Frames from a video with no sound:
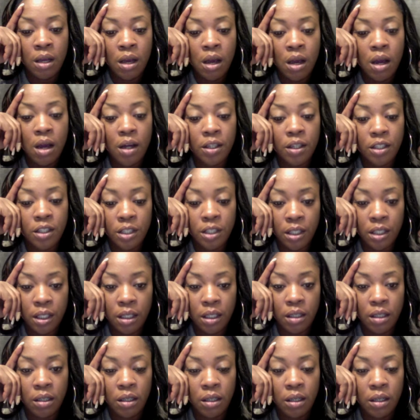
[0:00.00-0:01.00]

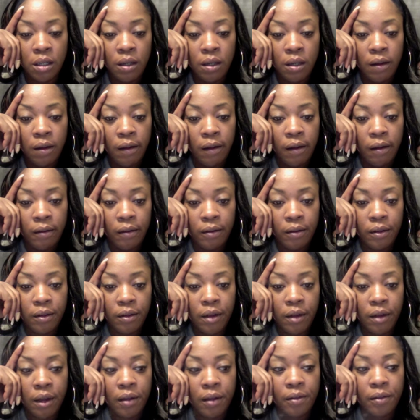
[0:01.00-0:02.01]
Ingenue. And
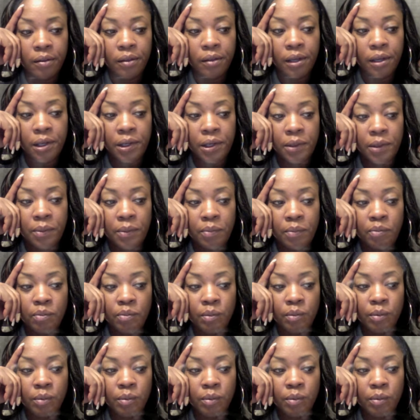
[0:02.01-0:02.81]
I um,